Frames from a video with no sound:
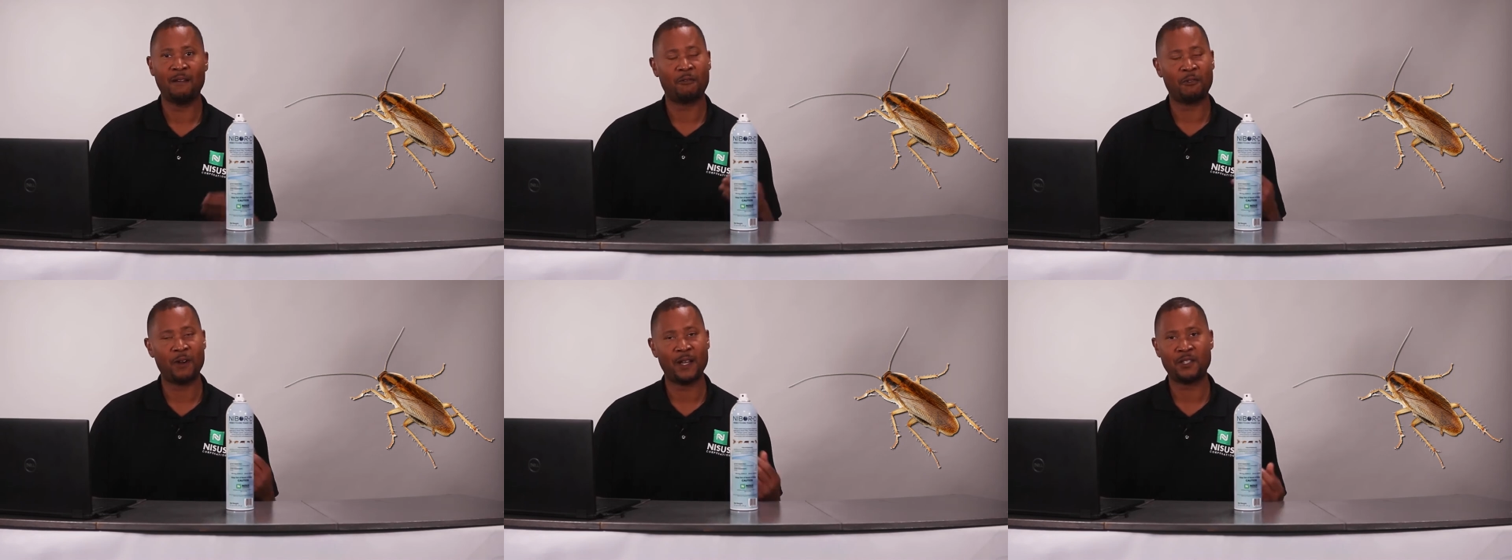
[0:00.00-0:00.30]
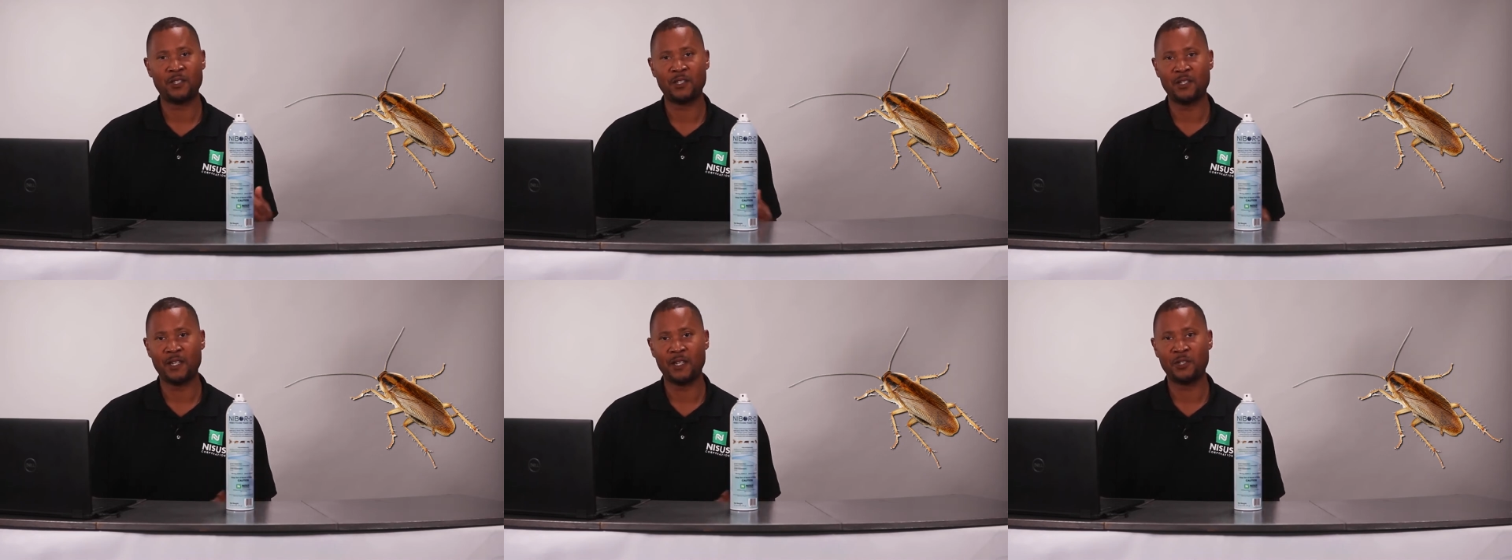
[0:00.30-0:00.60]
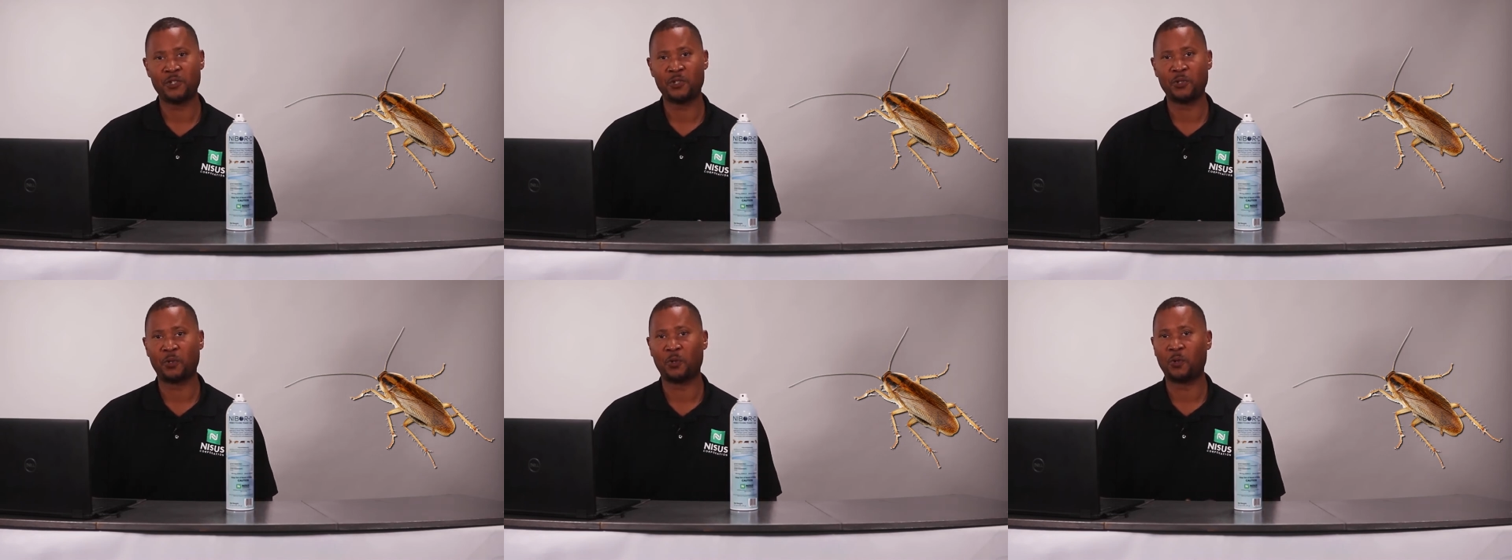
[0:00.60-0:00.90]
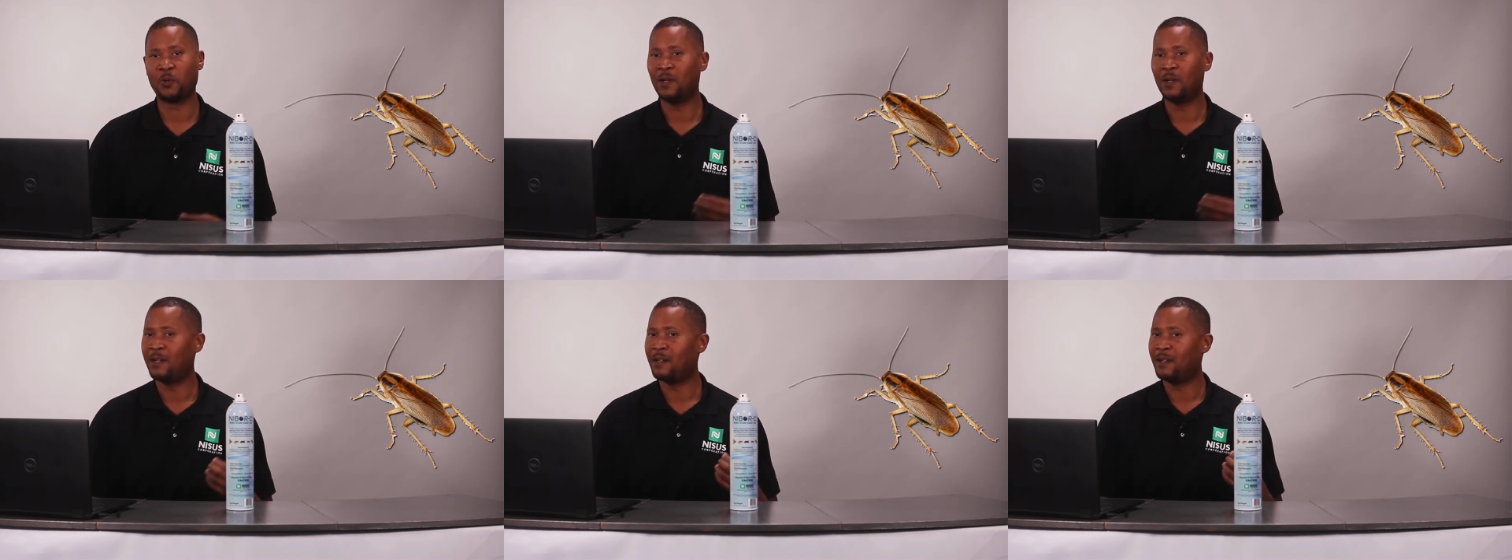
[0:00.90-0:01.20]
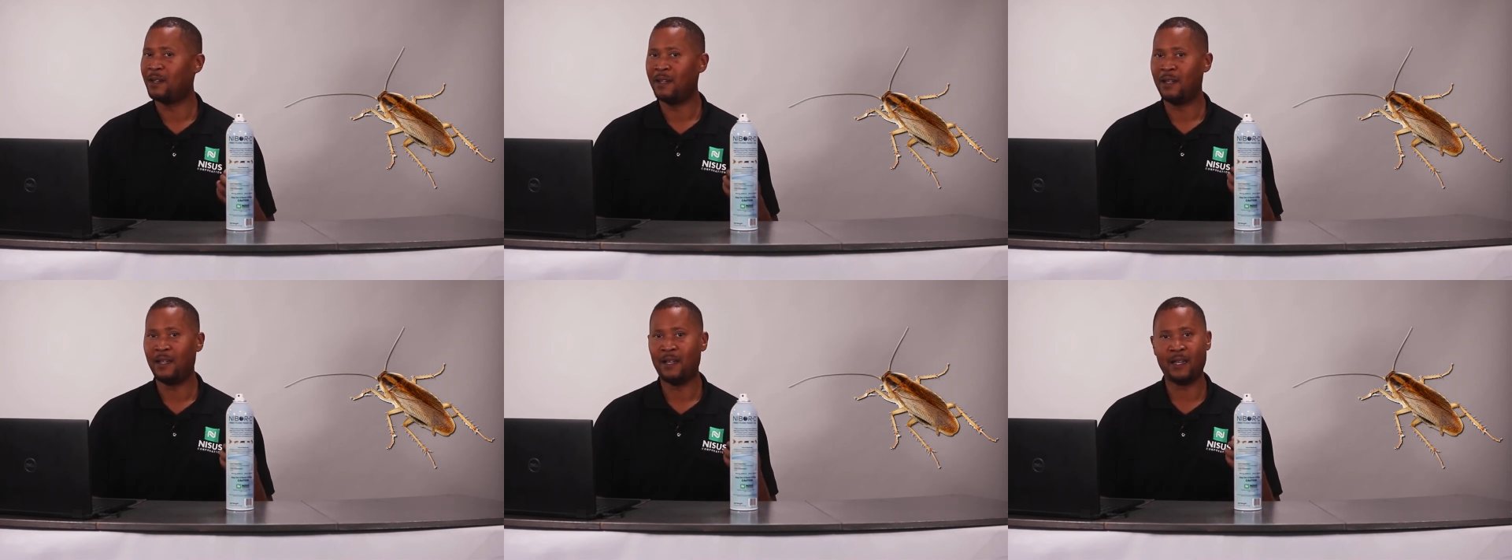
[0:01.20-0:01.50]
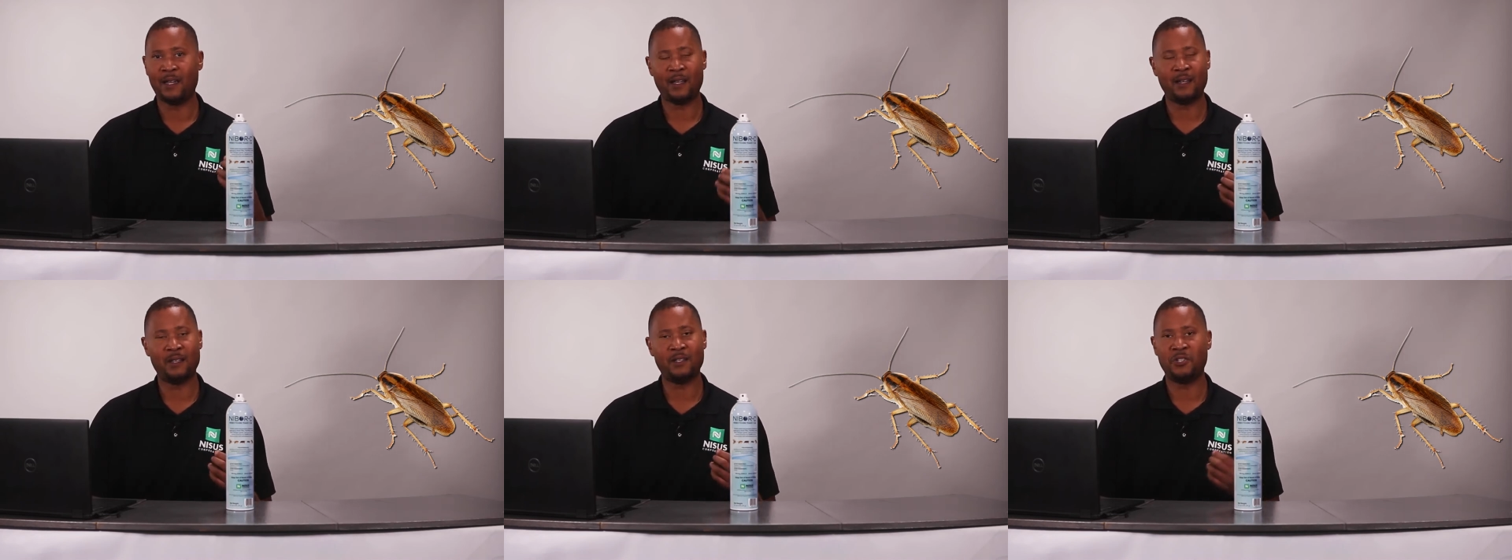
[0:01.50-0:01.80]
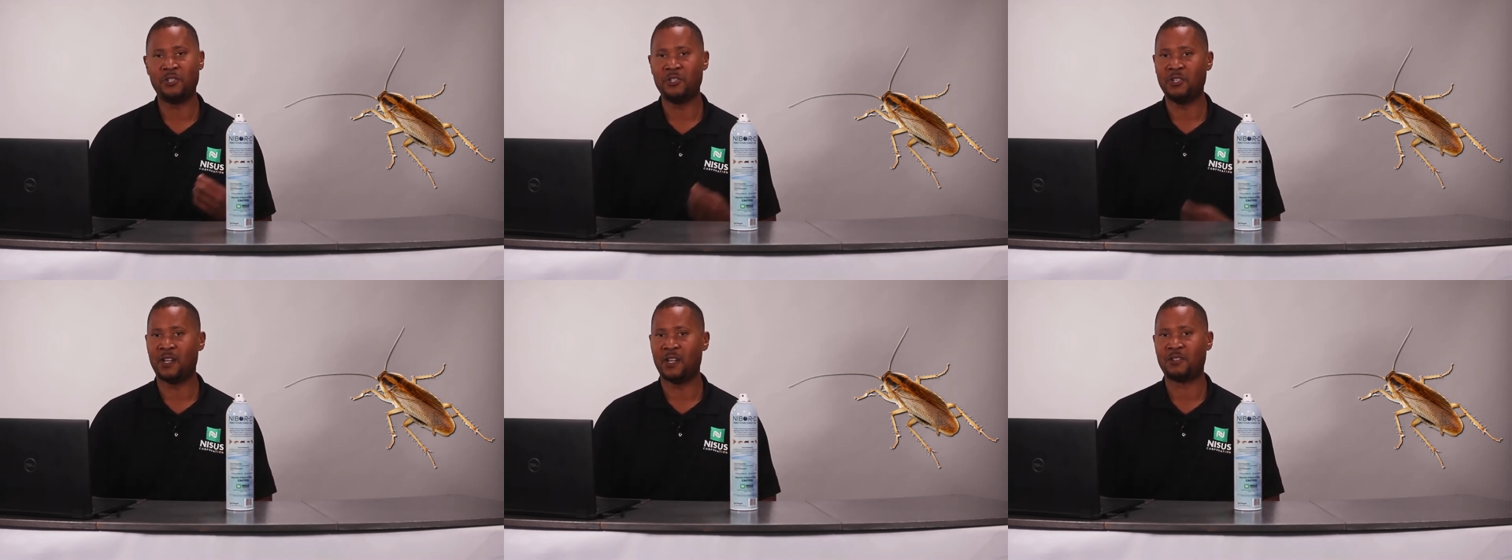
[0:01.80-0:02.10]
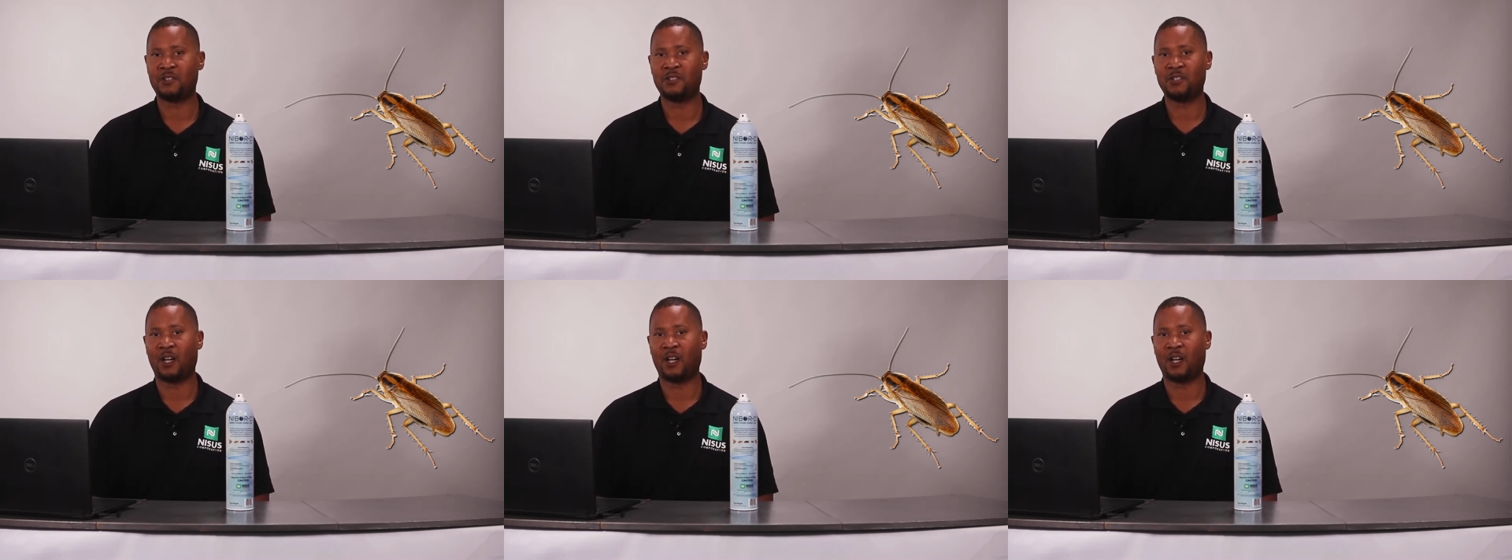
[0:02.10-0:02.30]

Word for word: residential, it is just